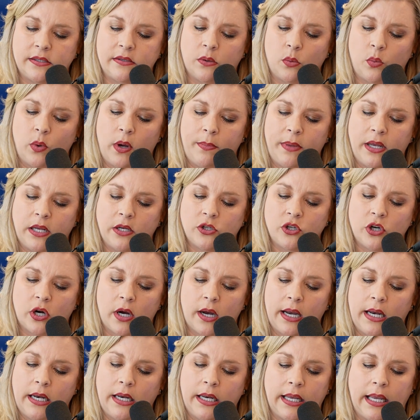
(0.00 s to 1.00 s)
to women
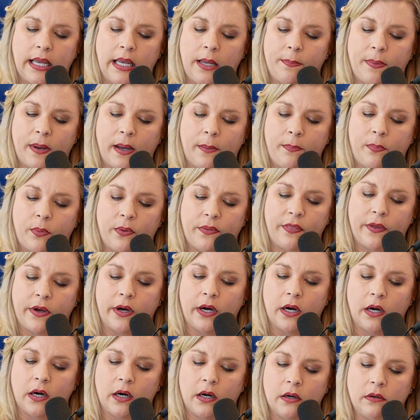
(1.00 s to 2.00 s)
trying to keep up with
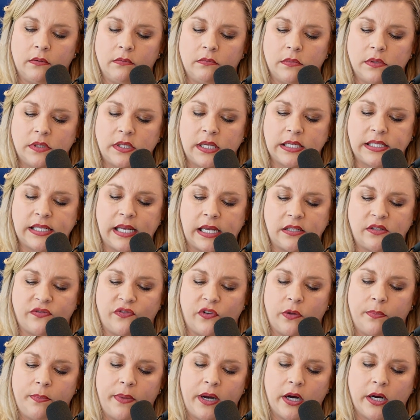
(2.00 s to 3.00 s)
their
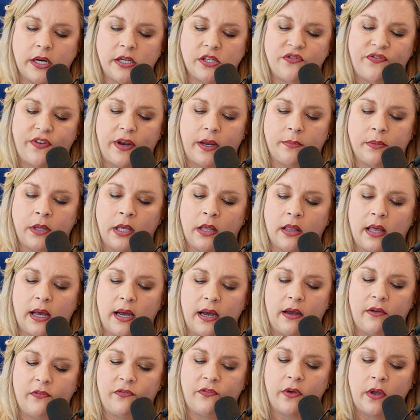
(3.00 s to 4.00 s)
successful marriage, family
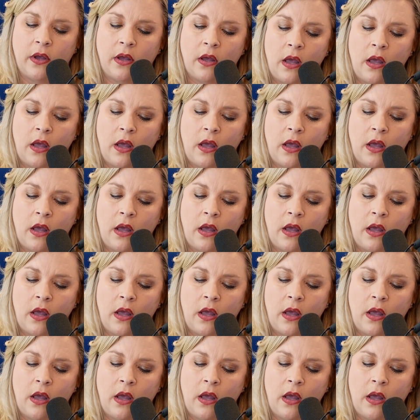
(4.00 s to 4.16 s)
life,